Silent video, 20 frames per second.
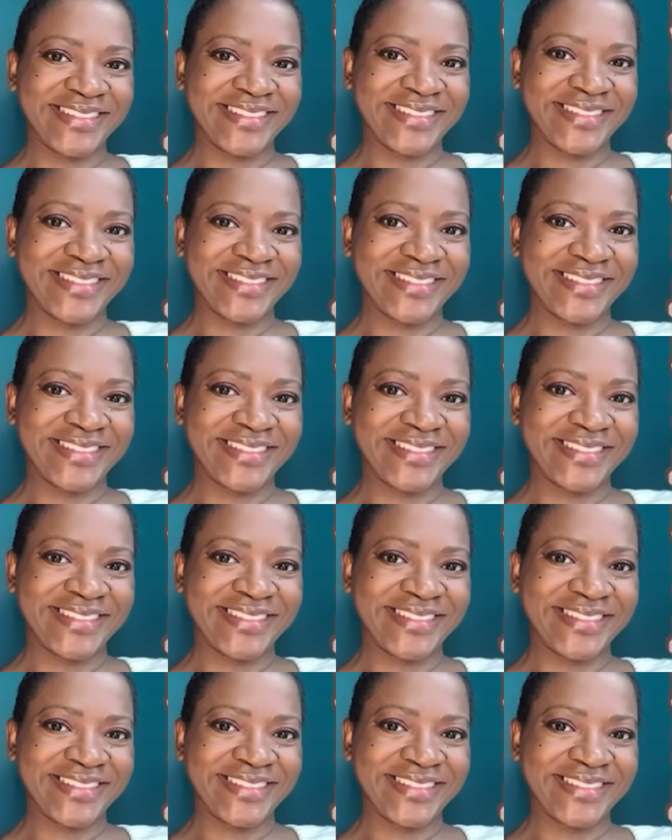
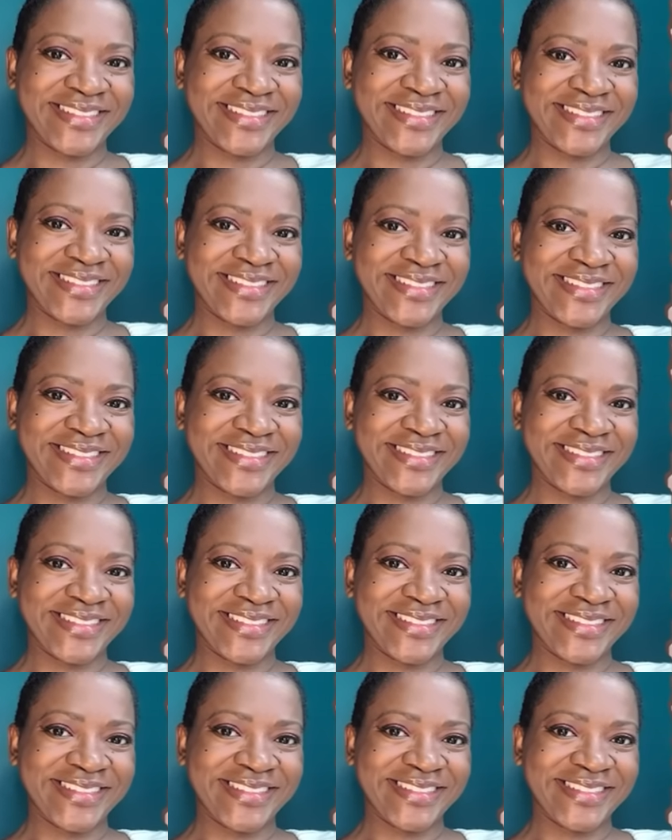
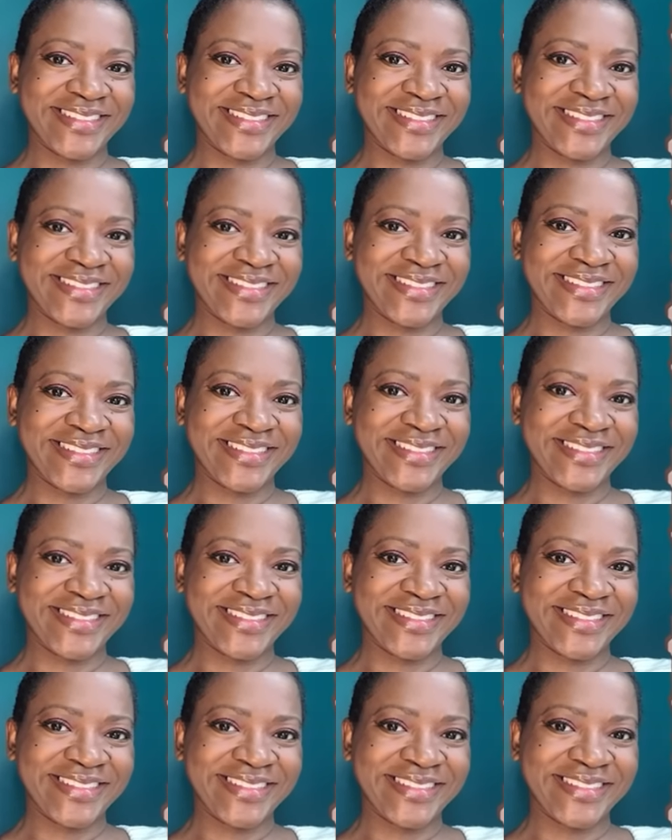
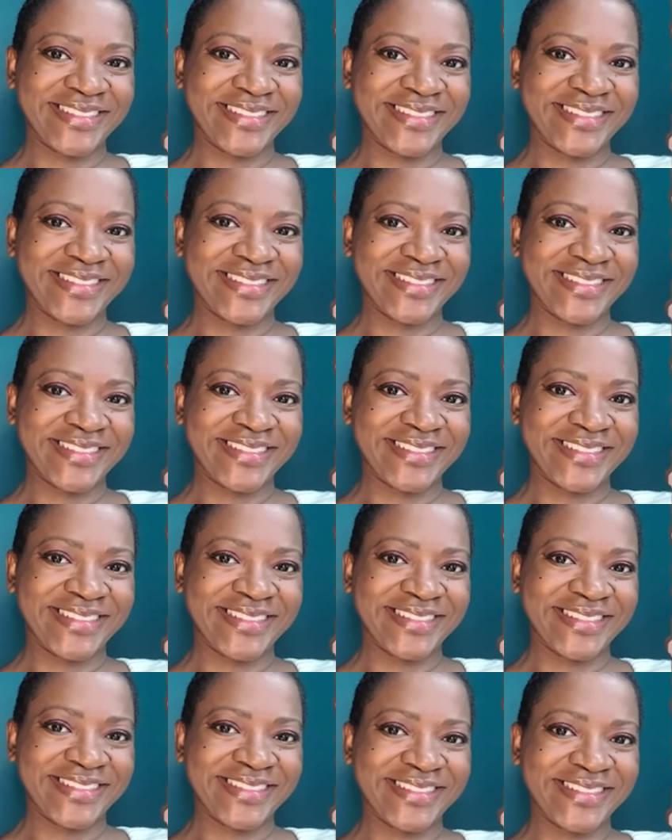
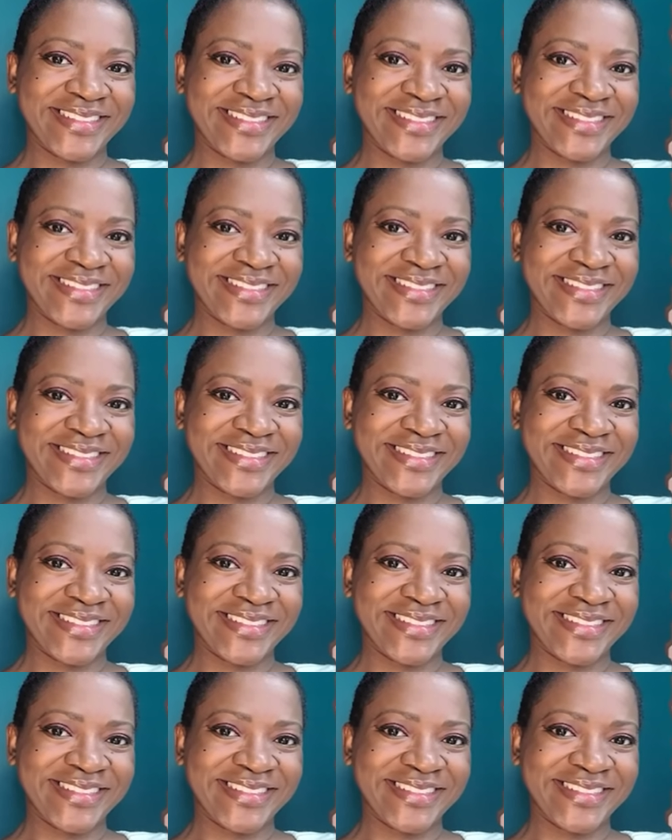[no speech]